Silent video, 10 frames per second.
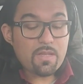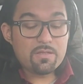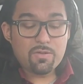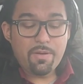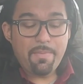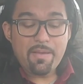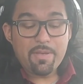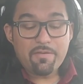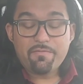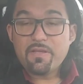So it may
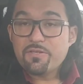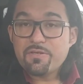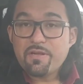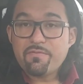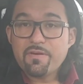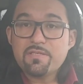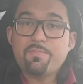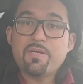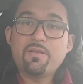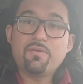be a feature difference,
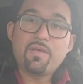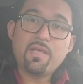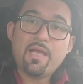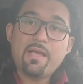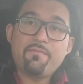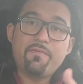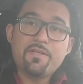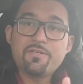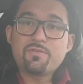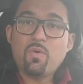but you can get
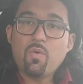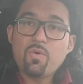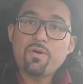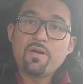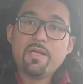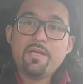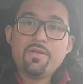features or